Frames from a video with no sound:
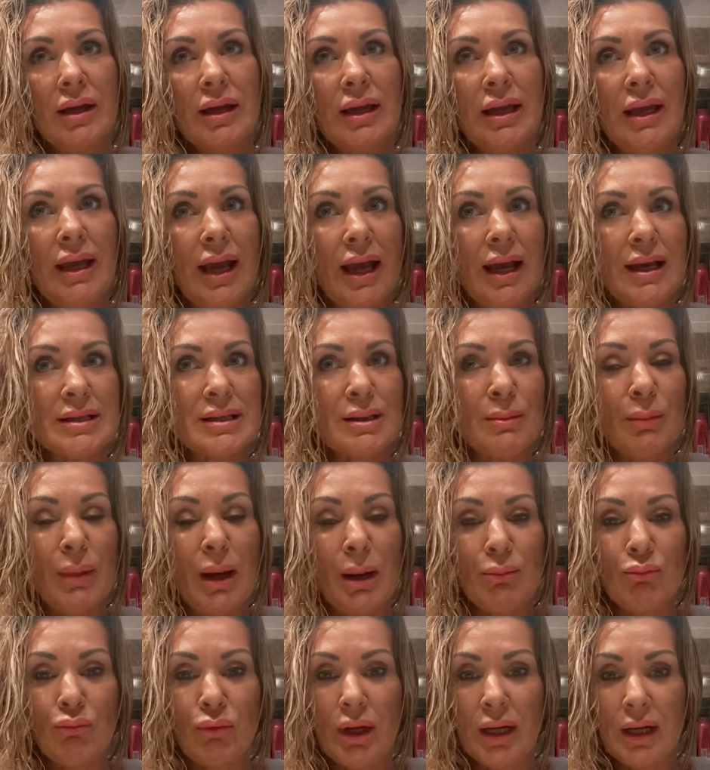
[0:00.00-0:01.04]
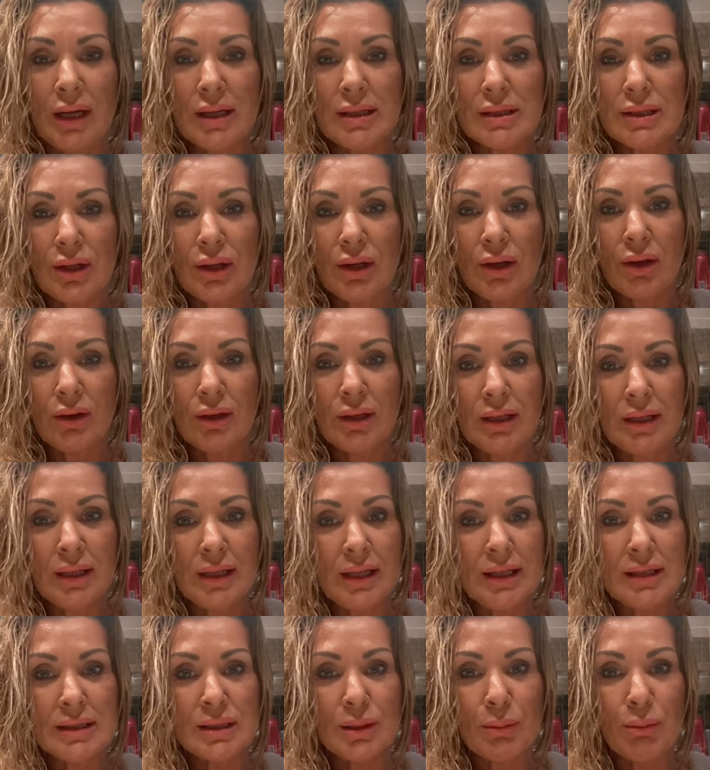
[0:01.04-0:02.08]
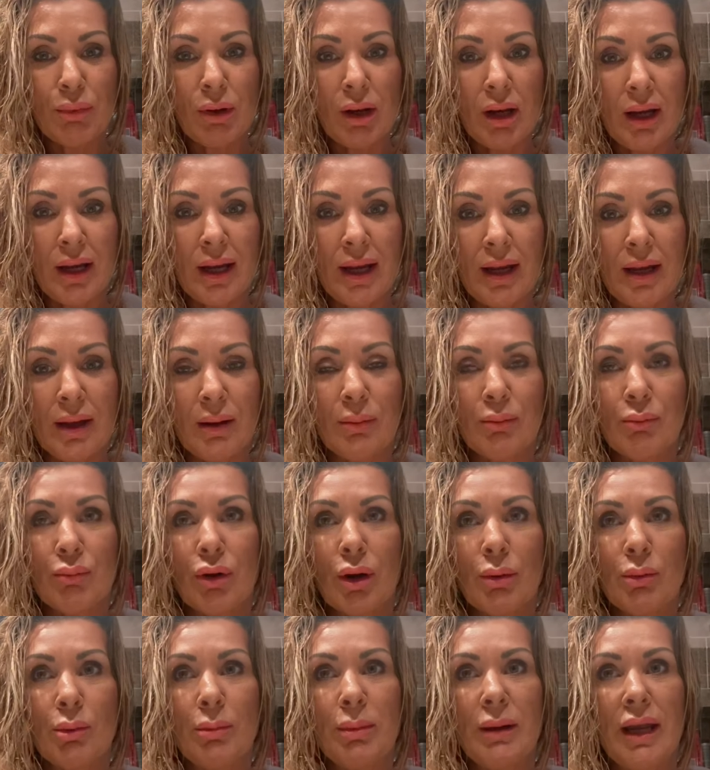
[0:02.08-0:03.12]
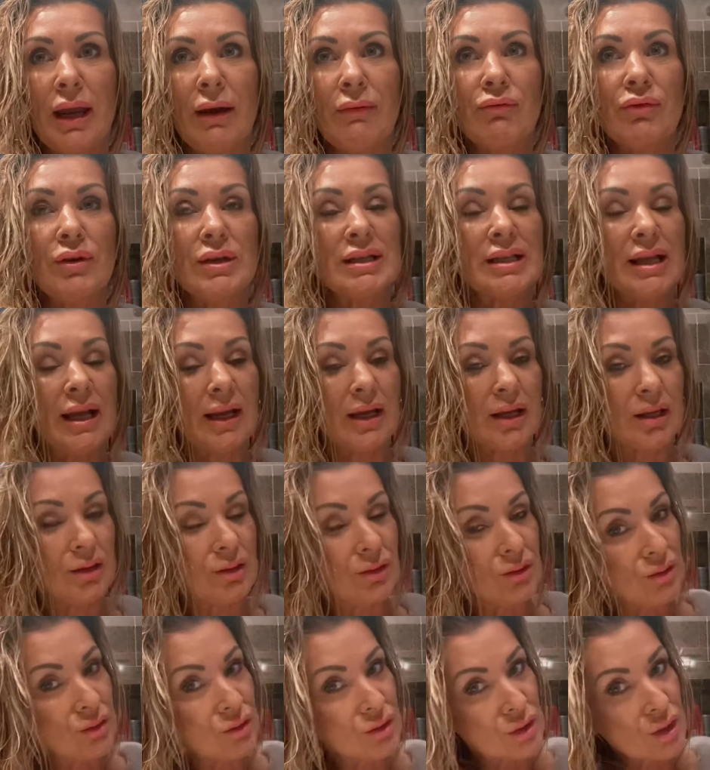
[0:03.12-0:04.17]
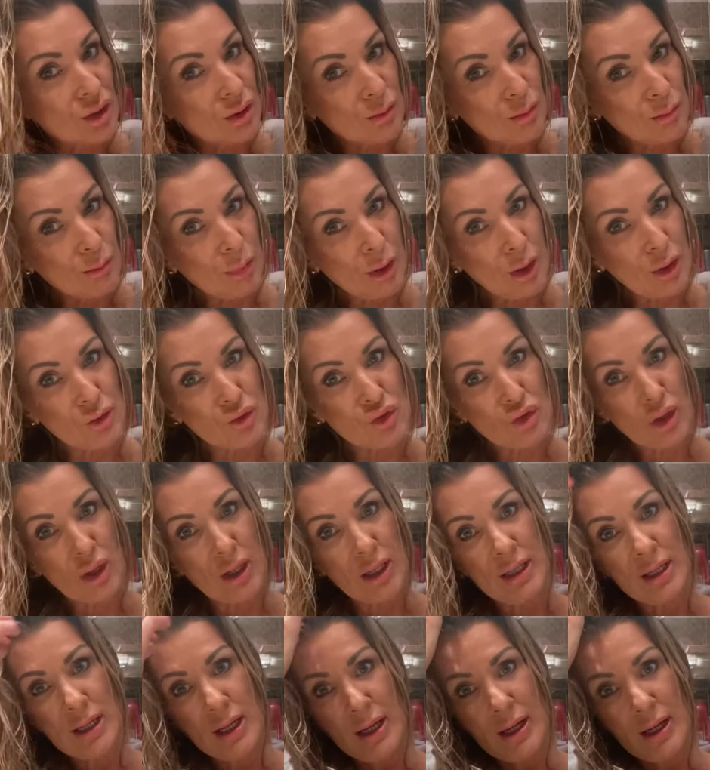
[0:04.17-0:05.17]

it has a memory in it, so you only need to apply it probably every second blow dry.